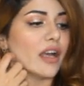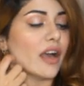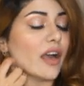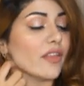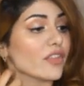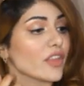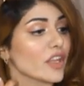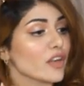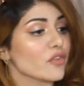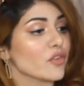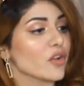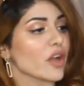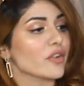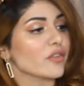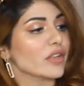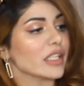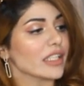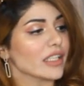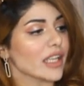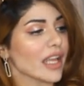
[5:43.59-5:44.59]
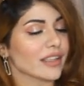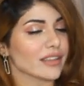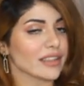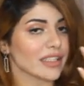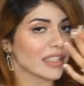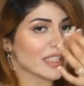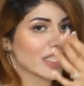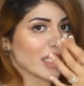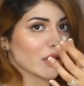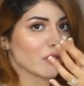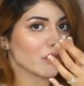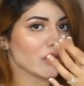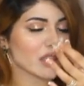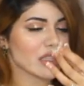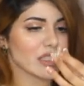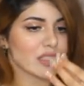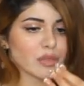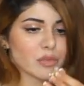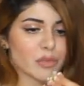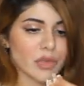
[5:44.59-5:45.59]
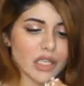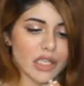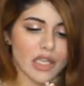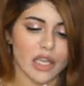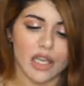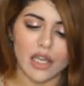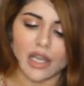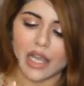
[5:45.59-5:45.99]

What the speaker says: and therefore I really like that it came with this one.